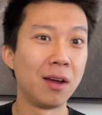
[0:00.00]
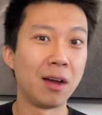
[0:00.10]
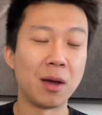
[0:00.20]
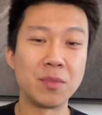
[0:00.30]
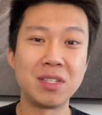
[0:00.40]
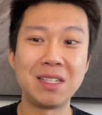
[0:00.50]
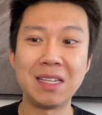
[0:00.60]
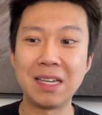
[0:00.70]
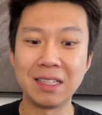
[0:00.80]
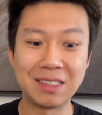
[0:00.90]
I'm
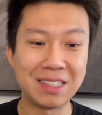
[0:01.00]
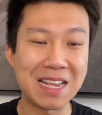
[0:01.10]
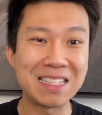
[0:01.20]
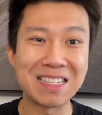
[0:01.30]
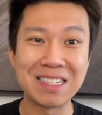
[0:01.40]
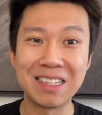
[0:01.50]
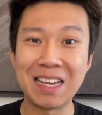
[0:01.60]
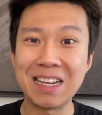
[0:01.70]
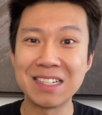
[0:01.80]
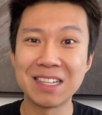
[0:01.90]
seeing dates as
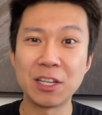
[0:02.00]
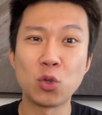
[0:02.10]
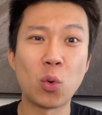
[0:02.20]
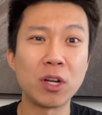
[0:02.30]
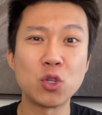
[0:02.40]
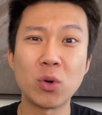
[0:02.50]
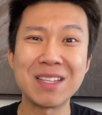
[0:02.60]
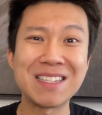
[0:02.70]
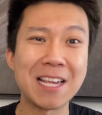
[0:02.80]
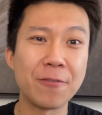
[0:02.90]
late as like
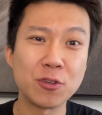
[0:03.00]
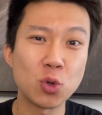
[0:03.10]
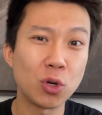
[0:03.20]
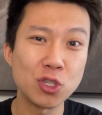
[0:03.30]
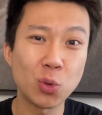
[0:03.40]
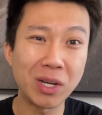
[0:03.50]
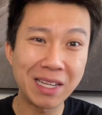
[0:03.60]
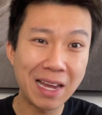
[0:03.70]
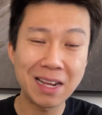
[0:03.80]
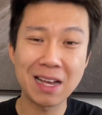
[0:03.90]
2027,
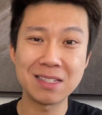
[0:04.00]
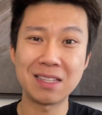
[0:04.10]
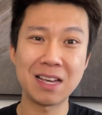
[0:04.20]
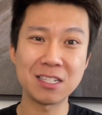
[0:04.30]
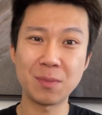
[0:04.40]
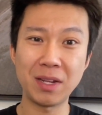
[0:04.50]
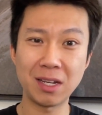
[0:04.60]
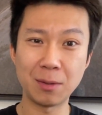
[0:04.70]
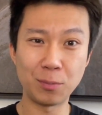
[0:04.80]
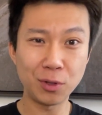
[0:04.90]
2028 as the
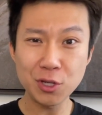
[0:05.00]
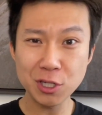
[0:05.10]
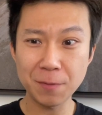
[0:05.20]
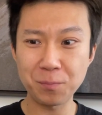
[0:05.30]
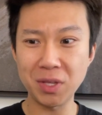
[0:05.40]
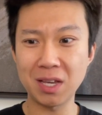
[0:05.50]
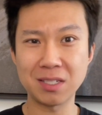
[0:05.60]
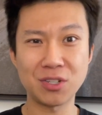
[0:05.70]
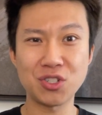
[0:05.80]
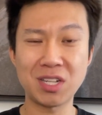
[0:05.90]
estimated completion,
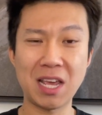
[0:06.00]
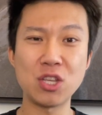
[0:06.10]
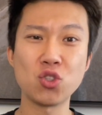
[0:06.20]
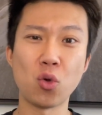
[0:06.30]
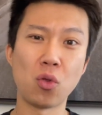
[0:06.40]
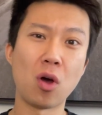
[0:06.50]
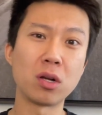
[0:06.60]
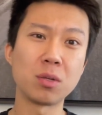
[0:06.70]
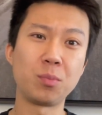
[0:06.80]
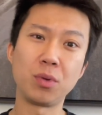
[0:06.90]
because it just takes so
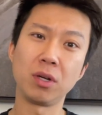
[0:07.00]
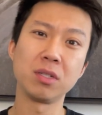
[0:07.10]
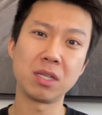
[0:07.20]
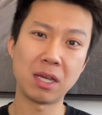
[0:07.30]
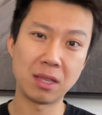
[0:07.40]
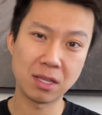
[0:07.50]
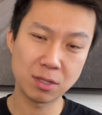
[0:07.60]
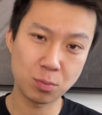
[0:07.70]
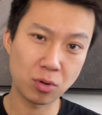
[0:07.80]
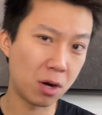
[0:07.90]
long to build in
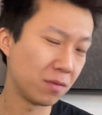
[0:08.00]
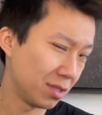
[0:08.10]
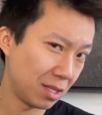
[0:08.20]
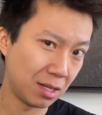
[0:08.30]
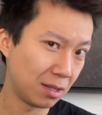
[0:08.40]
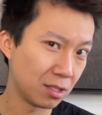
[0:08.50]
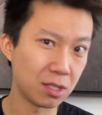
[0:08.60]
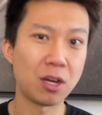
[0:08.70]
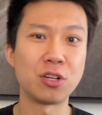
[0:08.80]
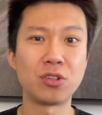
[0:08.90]
this province and in this
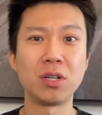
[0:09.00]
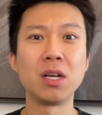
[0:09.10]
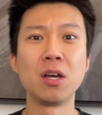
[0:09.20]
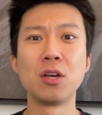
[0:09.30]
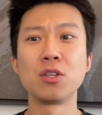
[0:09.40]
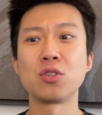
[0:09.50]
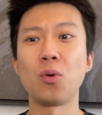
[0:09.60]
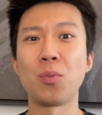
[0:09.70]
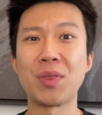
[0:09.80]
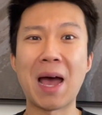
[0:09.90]
country.
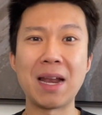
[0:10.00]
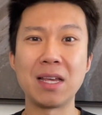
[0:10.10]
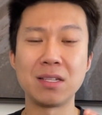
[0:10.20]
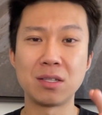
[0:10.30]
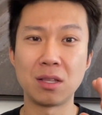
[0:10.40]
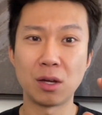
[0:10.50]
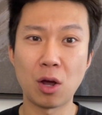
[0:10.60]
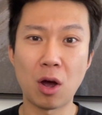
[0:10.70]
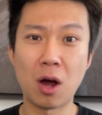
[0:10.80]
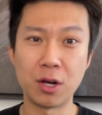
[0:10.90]
So that is the
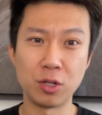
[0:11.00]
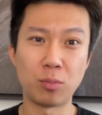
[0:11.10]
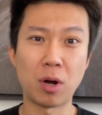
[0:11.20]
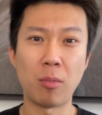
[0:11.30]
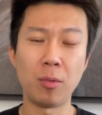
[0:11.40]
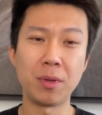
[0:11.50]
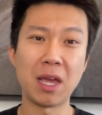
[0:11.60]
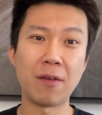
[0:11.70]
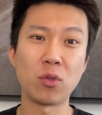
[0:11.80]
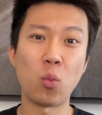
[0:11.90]
con. You'll probably
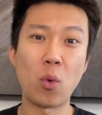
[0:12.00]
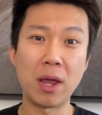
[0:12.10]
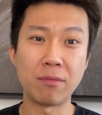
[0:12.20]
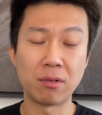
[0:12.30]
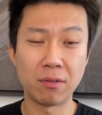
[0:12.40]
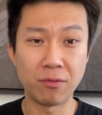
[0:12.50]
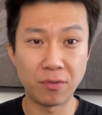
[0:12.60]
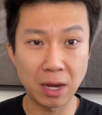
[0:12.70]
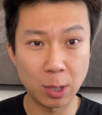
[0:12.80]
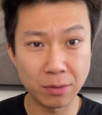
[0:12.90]
have to wait for a
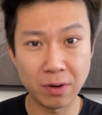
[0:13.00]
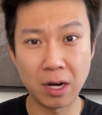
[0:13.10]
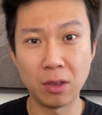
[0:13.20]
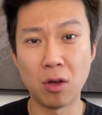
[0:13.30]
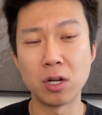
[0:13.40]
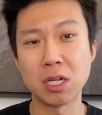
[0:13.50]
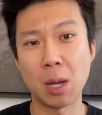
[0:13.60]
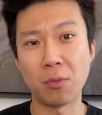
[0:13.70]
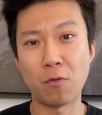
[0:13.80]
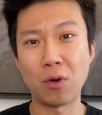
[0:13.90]
very, very long
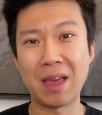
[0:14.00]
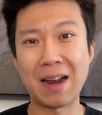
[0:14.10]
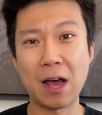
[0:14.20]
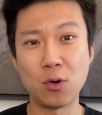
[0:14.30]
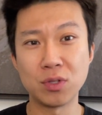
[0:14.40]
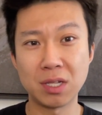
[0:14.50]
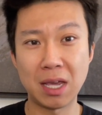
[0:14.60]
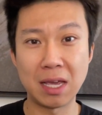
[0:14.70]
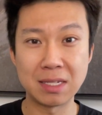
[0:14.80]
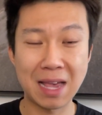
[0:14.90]
time before that house
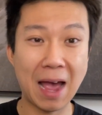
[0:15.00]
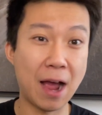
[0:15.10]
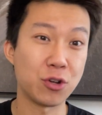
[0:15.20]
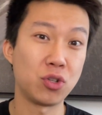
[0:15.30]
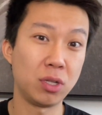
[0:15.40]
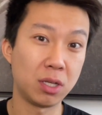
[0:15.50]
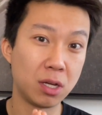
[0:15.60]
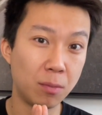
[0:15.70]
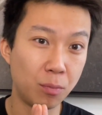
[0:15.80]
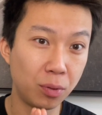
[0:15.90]
is actually
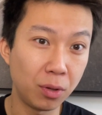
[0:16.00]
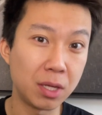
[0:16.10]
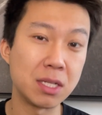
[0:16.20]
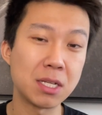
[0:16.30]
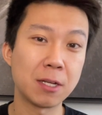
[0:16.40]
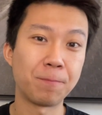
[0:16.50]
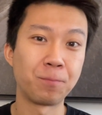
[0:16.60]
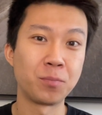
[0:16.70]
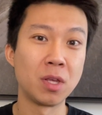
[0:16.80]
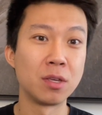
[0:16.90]
complete.
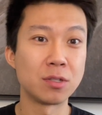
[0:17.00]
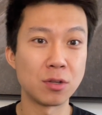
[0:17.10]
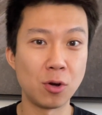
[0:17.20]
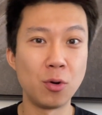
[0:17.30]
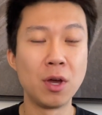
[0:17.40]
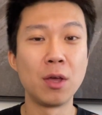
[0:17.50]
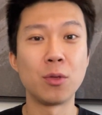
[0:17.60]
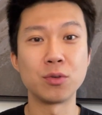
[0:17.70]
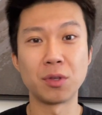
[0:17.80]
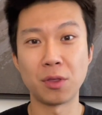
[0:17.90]
So
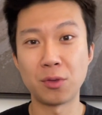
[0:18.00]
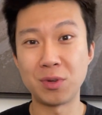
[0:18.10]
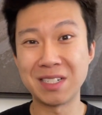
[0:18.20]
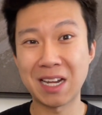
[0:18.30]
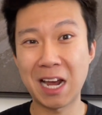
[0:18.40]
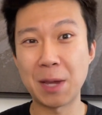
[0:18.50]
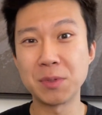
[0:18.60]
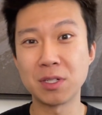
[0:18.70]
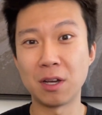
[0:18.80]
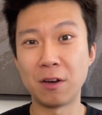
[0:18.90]
those are the 3
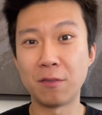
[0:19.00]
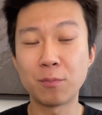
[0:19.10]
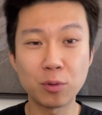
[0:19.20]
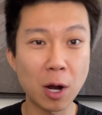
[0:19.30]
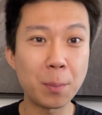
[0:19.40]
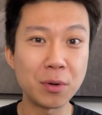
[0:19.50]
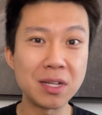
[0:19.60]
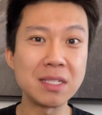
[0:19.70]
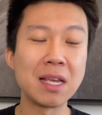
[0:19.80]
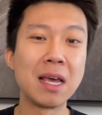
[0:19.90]
types of
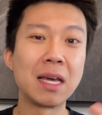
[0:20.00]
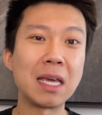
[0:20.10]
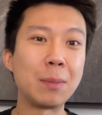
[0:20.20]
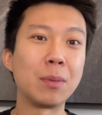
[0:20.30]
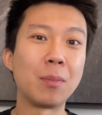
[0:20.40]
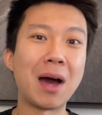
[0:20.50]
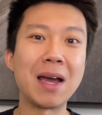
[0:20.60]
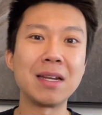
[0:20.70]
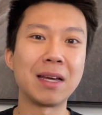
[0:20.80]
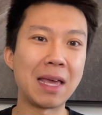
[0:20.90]
properties. Keep in
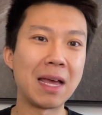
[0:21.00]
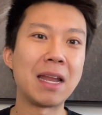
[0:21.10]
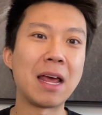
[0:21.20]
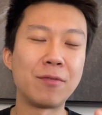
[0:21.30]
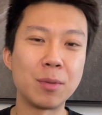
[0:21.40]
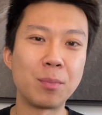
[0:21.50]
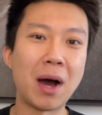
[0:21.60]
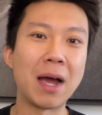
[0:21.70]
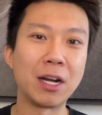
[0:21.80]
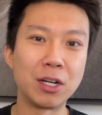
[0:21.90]
mind, again, every
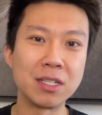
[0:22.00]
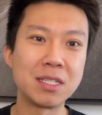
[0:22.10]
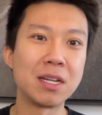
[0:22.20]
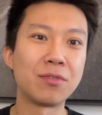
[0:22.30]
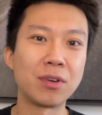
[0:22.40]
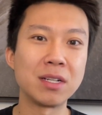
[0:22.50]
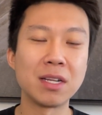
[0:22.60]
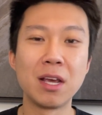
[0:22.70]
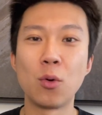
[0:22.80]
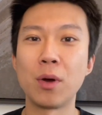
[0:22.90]
buyer is different.
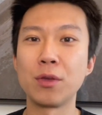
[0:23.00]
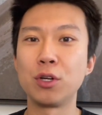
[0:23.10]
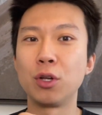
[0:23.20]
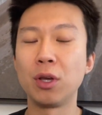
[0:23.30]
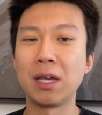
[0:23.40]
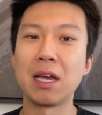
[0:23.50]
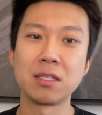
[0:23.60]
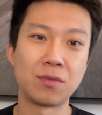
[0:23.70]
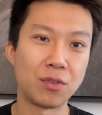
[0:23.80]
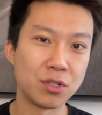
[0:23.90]
Whether you're looking
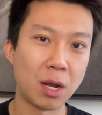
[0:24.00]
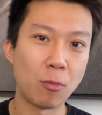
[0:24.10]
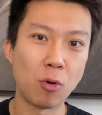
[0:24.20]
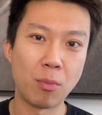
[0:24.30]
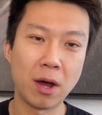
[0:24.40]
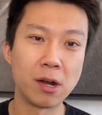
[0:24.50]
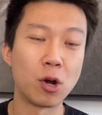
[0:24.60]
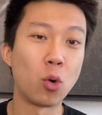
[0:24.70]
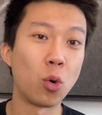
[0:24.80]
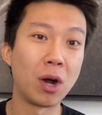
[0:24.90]
as a first-time home buyer
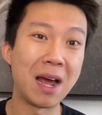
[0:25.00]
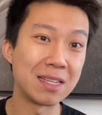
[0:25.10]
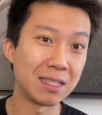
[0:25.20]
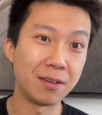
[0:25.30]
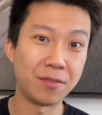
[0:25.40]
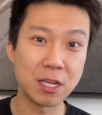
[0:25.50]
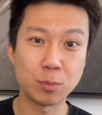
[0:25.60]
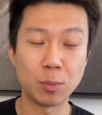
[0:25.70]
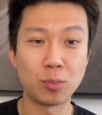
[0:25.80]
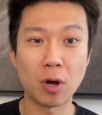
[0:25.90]
or as an
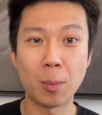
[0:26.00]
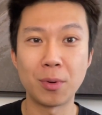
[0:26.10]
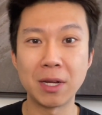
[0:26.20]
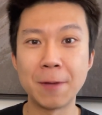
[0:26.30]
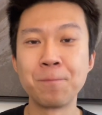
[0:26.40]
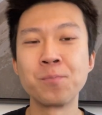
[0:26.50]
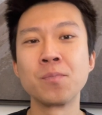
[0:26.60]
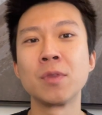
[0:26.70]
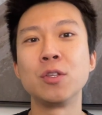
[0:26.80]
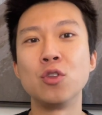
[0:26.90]
investment property,
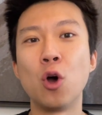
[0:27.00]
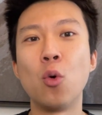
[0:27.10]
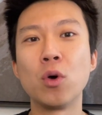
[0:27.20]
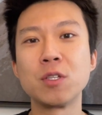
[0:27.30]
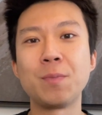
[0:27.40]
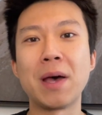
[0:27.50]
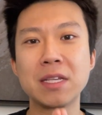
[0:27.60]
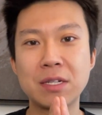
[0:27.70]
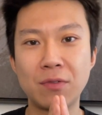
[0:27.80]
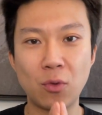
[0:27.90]
know what's
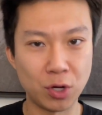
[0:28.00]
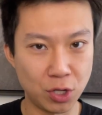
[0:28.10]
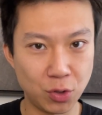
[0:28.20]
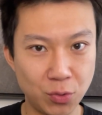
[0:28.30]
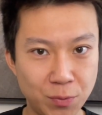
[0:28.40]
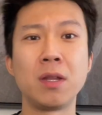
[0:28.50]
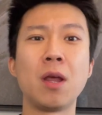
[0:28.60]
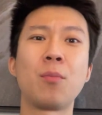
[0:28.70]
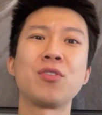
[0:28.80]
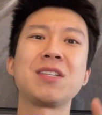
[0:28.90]
best for you.
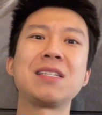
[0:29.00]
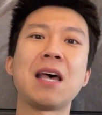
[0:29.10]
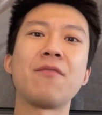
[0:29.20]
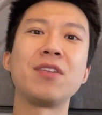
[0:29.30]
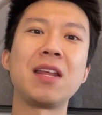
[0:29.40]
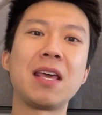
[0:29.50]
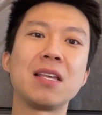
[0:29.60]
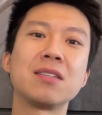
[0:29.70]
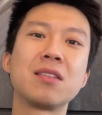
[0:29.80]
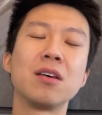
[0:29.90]
Number 7
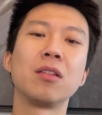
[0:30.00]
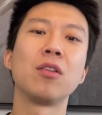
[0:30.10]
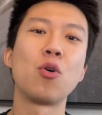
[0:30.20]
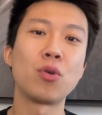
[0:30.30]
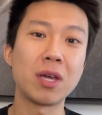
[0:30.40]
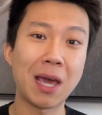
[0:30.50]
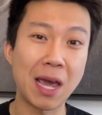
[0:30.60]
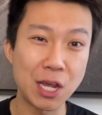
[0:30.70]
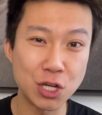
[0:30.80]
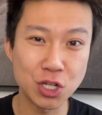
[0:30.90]
is the
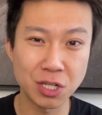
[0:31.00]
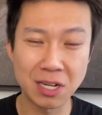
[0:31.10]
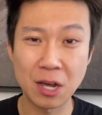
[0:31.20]
location.